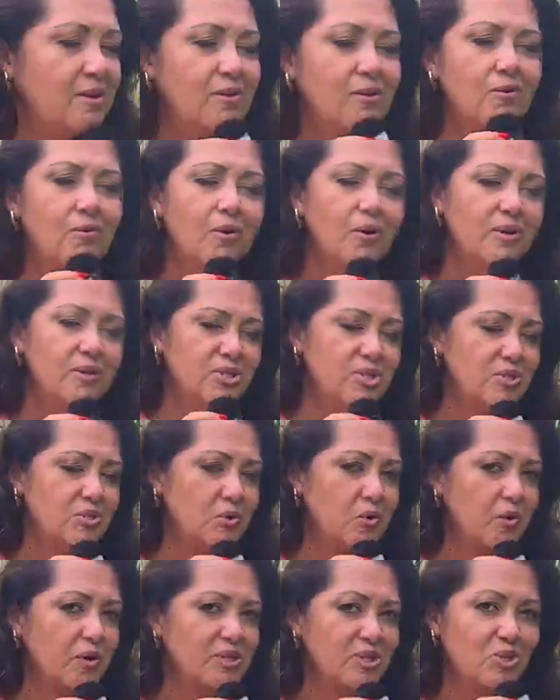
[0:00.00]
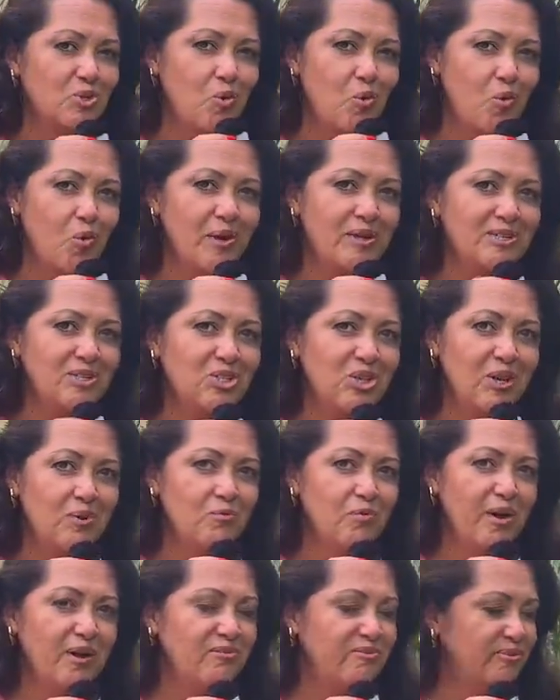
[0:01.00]
gorgeous, gorgeous orange
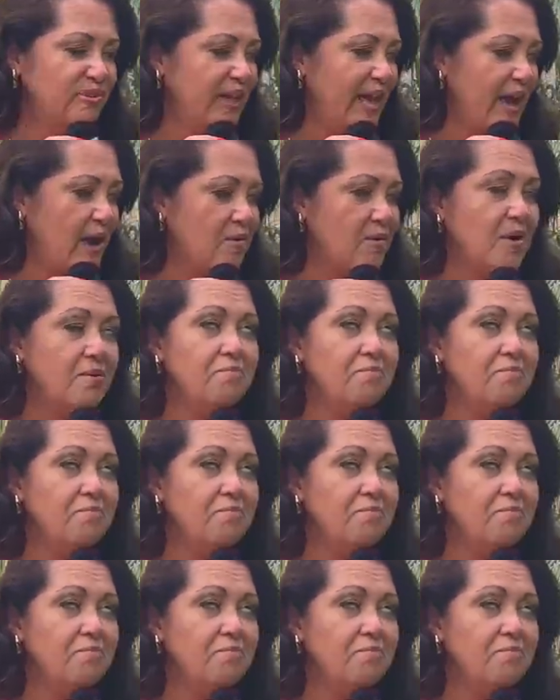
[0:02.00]
and red flower